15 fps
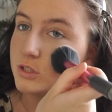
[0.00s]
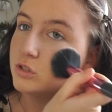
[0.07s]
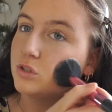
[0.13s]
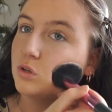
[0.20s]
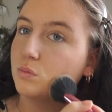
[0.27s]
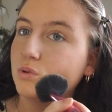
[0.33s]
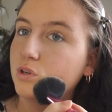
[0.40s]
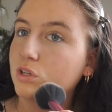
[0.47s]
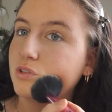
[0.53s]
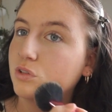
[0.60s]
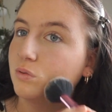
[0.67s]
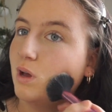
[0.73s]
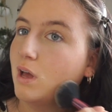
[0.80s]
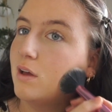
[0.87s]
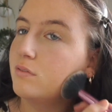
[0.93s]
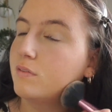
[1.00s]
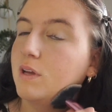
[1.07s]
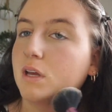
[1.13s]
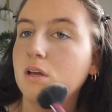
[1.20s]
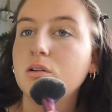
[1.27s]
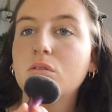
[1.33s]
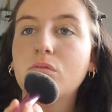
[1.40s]
you don't want it too
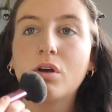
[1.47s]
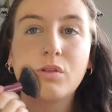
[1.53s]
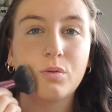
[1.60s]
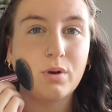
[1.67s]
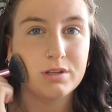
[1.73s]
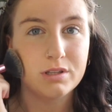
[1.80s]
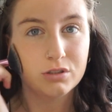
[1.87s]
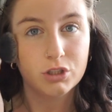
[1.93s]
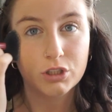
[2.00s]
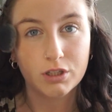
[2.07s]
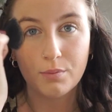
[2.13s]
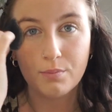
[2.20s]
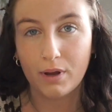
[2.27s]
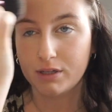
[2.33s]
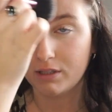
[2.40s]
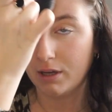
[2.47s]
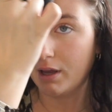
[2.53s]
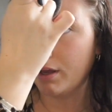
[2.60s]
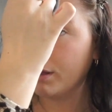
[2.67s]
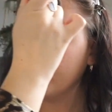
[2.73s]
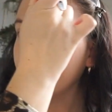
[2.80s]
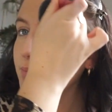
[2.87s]
heavy, otherwise it'll just look muddy.